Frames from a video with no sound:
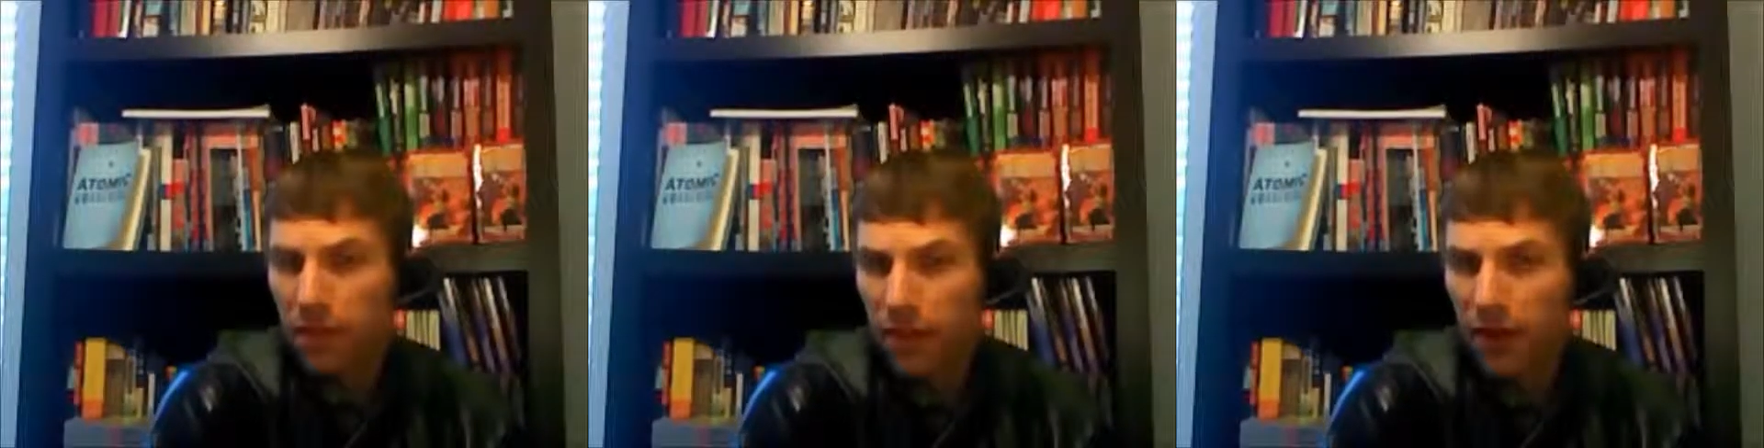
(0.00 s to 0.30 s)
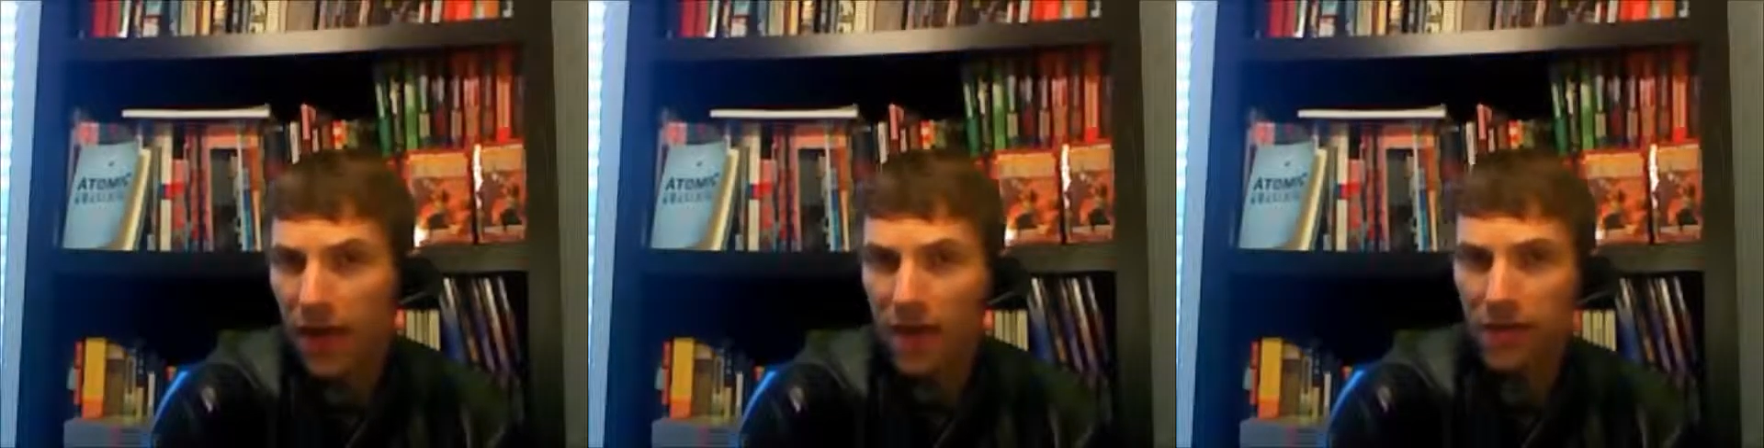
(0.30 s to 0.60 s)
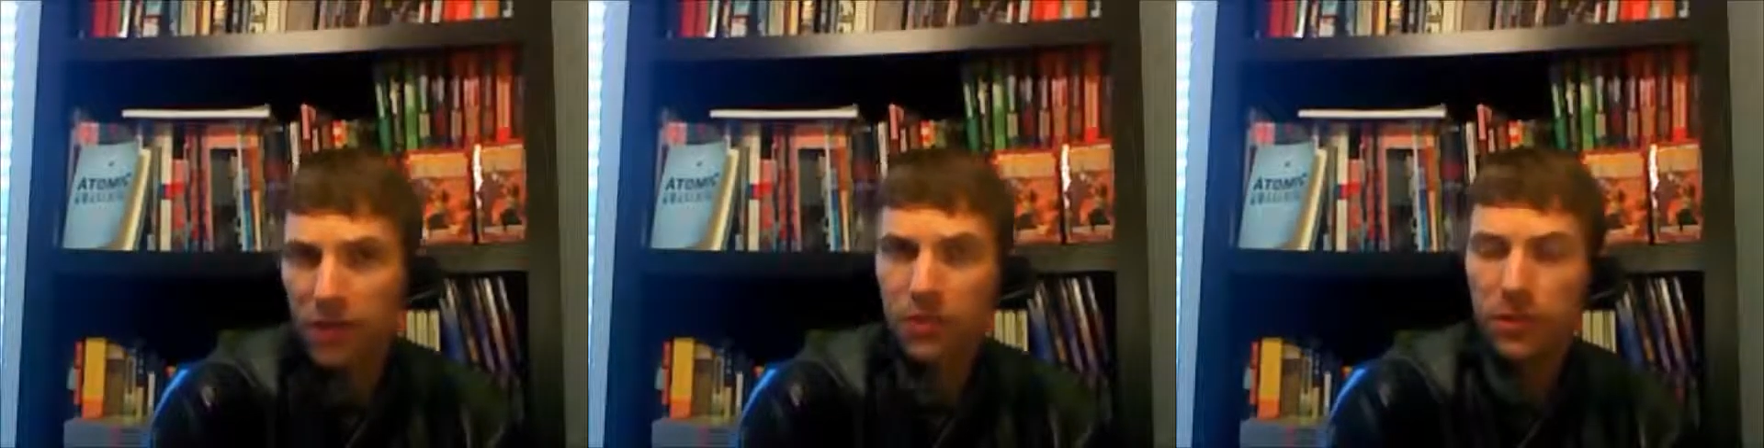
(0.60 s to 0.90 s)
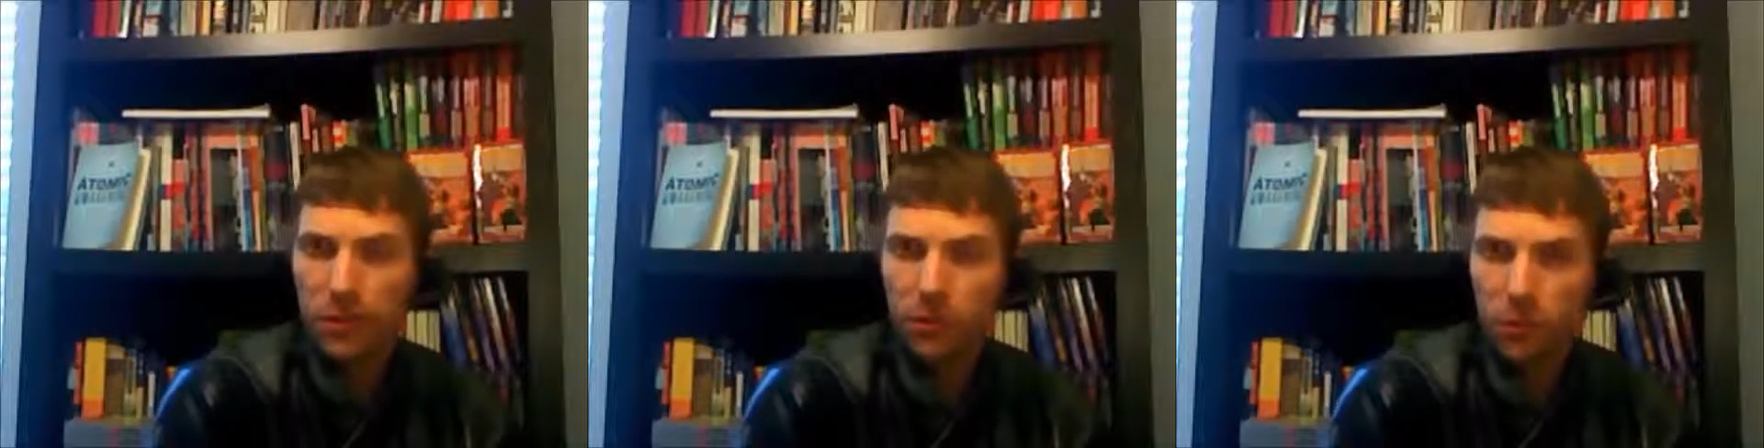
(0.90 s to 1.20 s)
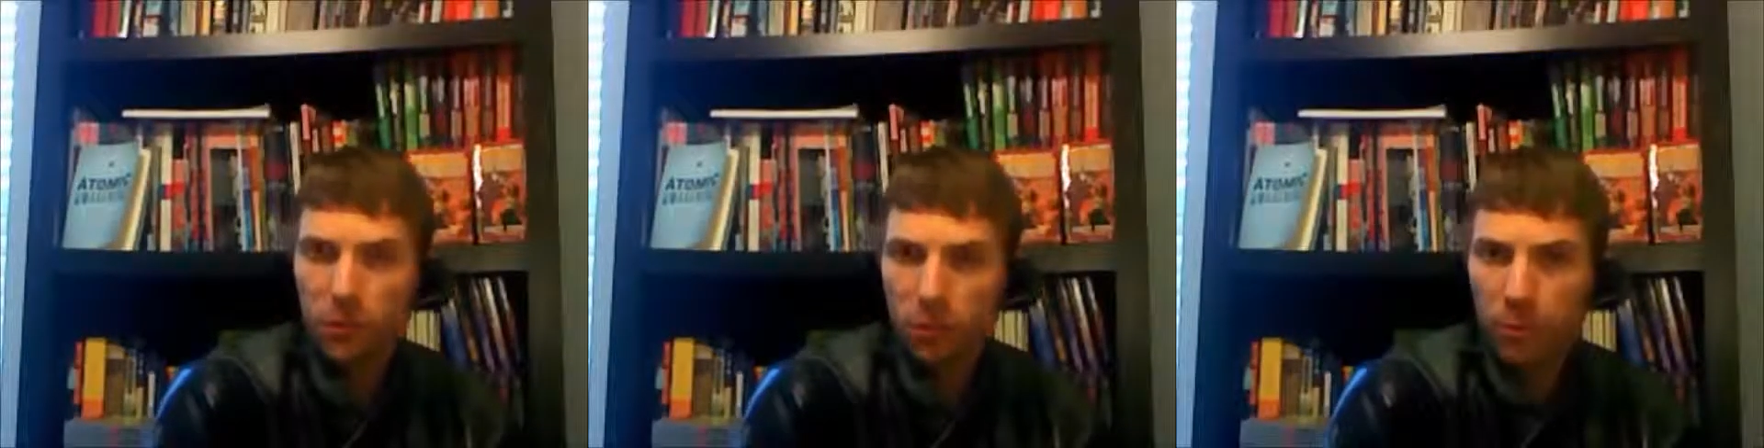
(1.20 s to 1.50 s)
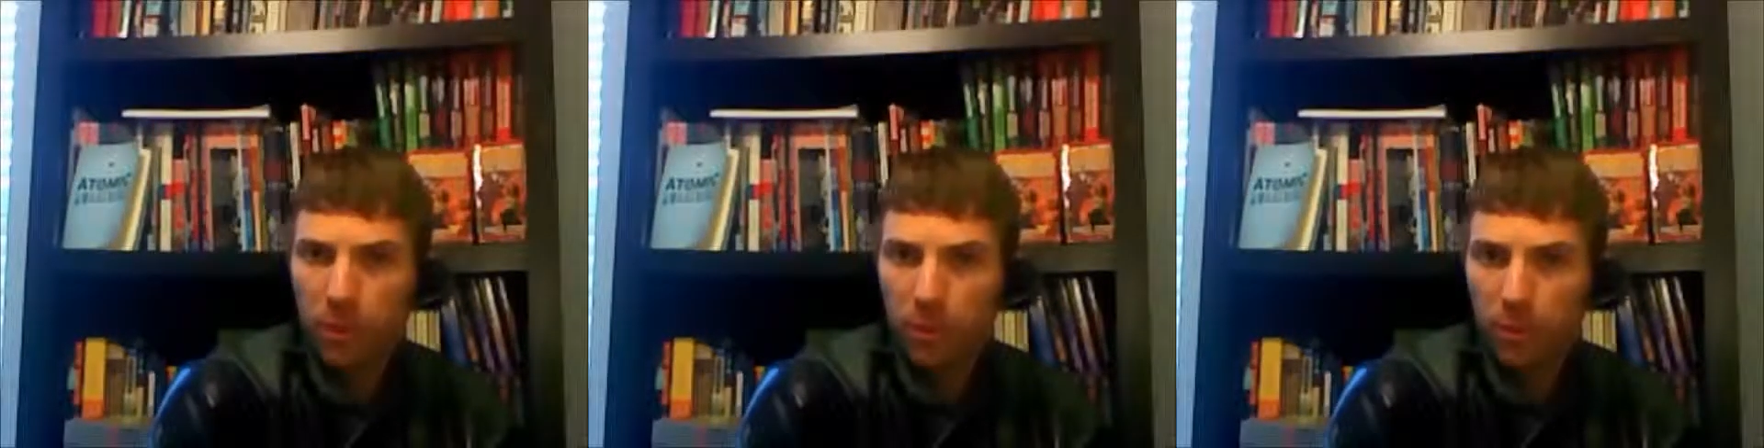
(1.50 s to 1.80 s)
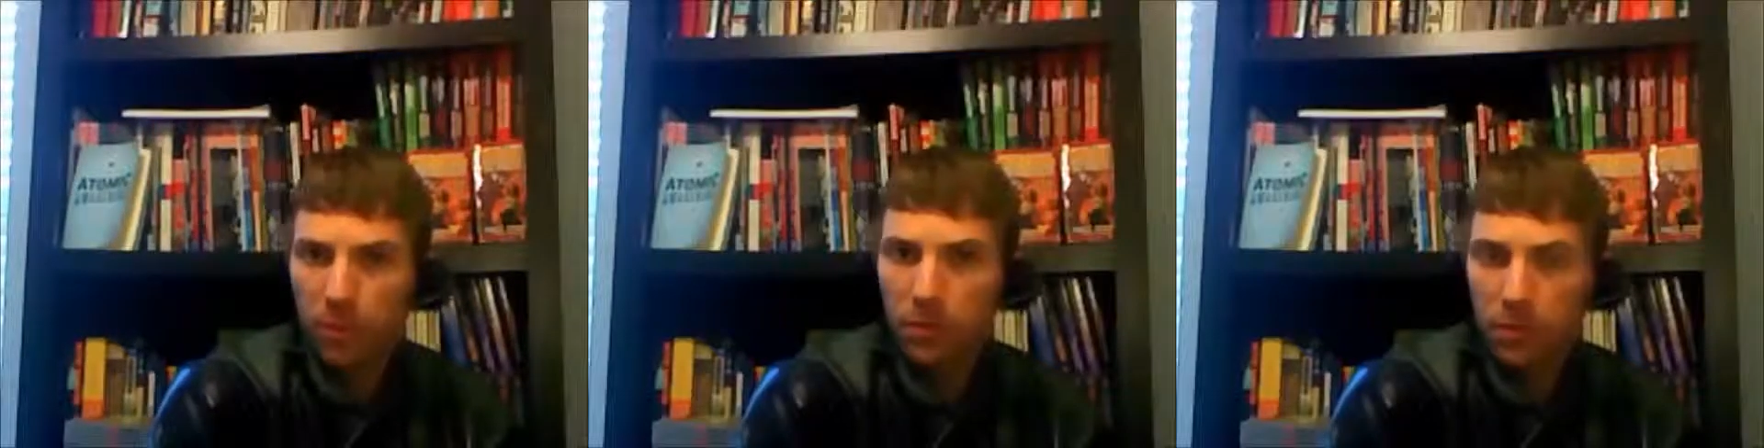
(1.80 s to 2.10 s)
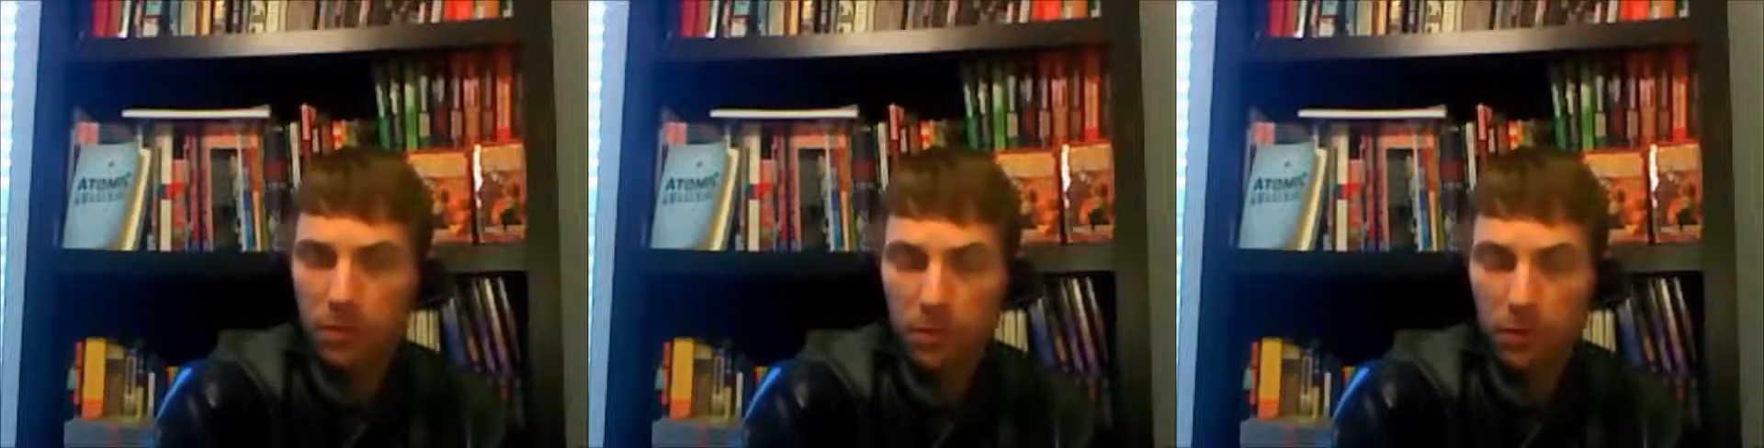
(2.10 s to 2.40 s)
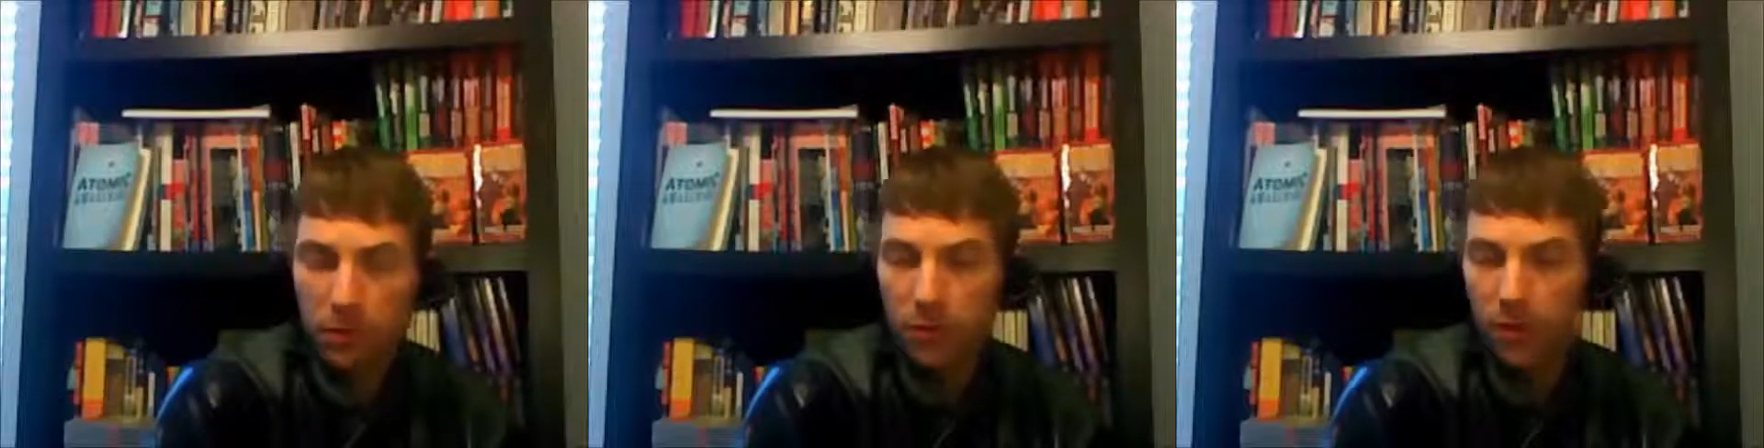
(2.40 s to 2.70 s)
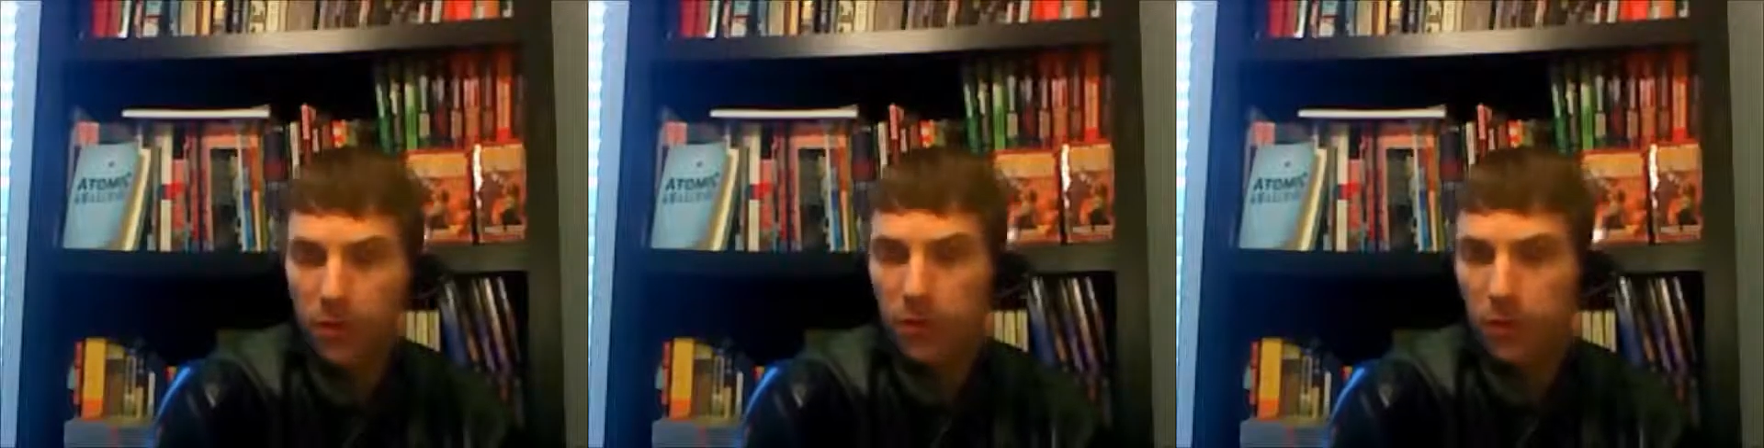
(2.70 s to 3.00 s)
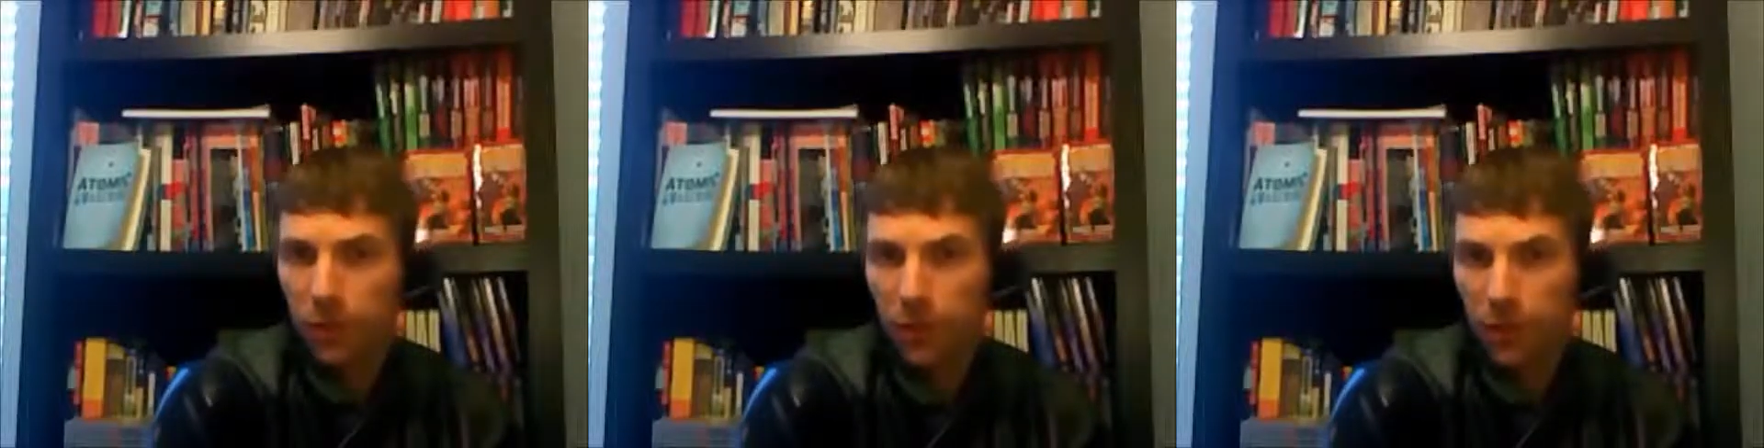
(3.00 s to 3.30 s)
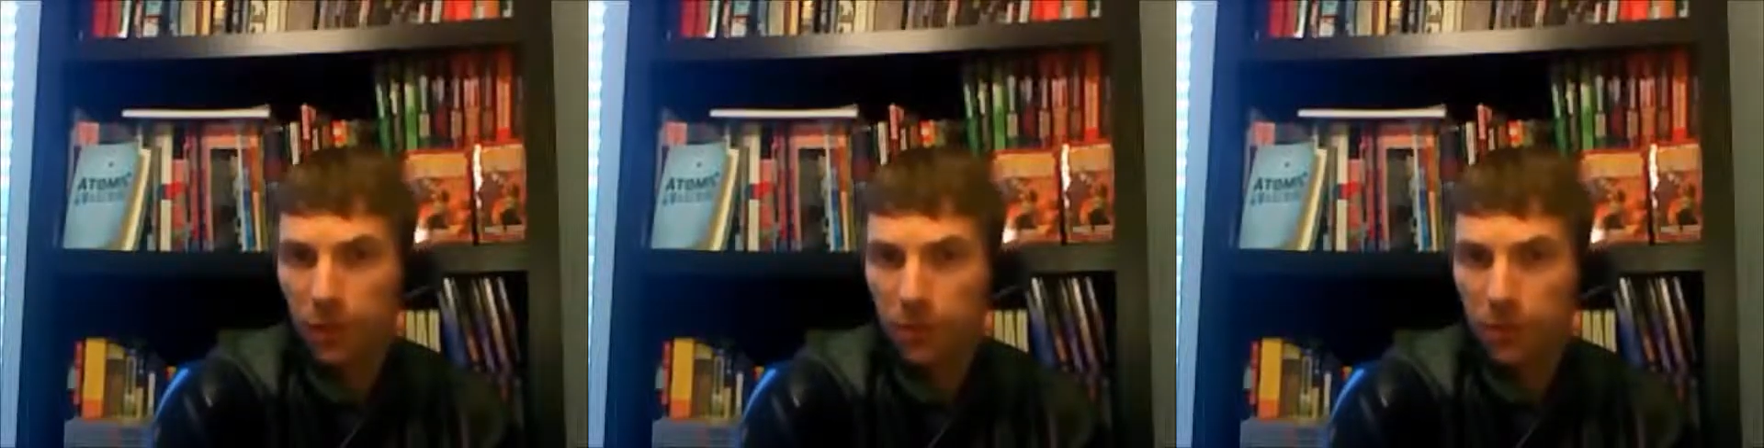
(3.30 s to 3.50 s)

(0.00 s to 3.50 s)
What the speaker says: their attitudes have on real people, then you should definitely check it out.